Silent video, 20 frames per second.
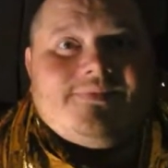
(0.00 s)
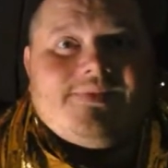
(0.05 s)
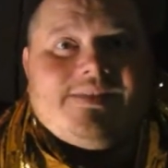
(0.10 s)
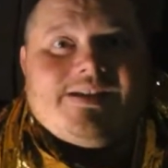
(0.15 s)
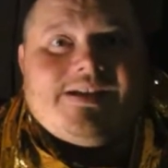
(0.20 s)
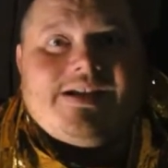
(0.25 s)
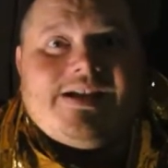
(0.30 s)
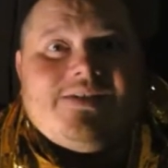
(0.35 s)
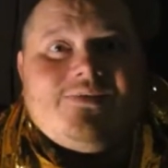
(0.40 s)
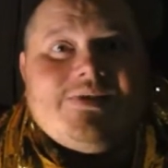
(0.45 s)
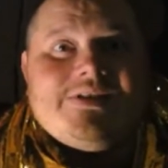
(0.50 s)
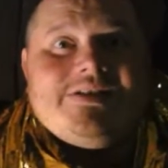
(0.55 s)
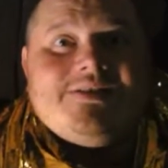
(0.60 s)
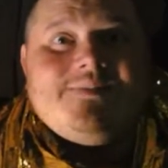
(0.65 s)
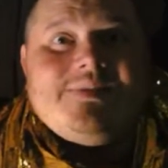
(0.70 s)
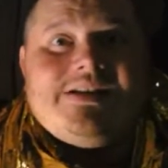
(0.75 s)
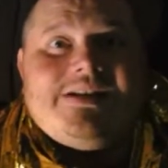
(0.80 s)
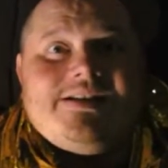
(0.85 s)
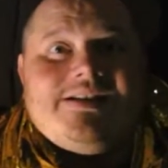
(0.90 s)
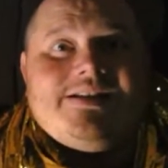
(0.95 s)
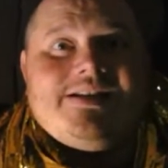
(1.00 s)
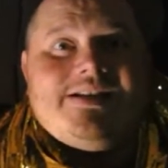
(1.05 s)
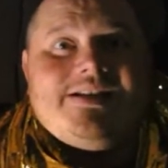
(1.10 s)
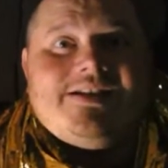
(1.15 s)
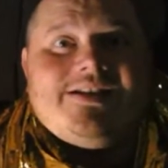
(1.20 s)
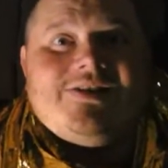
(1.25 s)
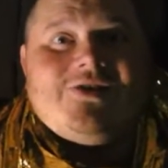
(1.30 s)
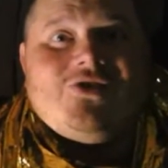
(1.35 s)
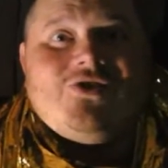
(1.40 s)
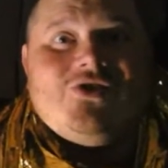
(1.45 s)
I was a bit
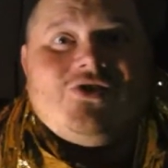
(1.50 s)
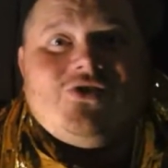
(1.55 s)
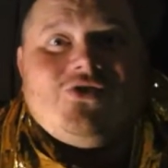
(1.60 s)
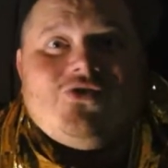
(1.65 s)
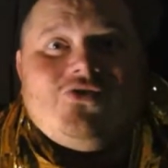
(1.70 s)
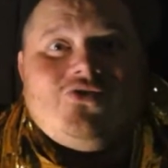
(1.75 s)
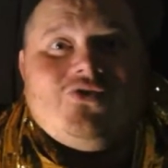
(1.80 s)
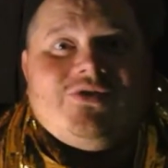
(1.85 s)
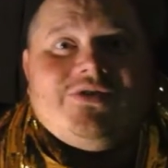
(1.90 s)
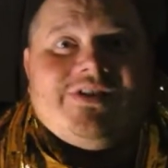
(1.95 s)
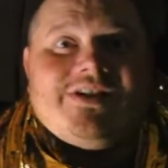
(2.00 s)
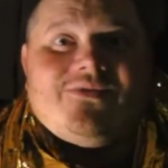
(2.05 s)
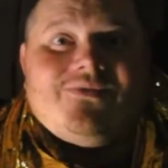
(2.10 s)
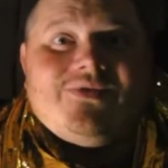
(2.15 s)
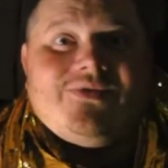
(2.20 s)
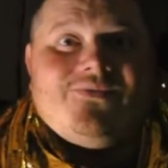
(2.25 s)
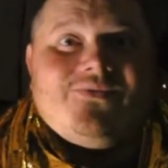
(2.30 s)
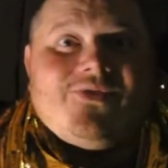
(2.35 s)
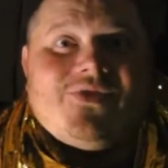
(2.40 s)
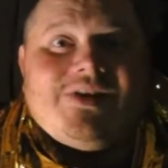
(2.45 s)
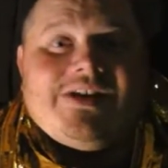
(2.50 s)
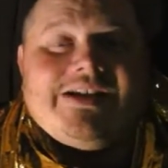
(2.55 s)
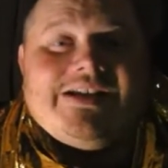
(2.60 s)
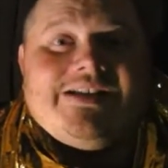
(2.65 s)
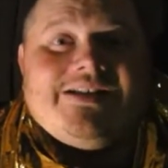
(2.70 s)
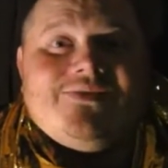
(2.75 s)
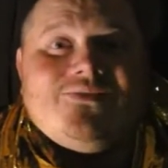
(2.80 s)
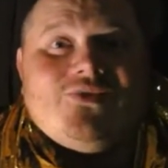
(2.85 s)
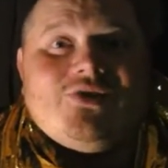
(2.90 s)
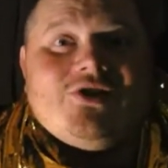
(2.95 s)
undercooled after falling in
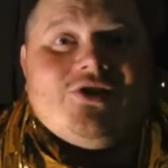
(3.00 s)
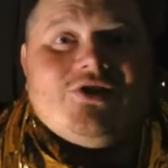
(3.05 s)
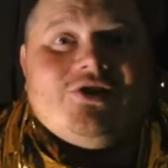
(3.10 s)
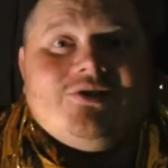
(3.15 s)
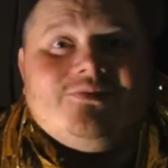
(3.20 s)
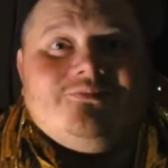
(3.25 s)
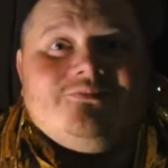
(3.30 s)
the water.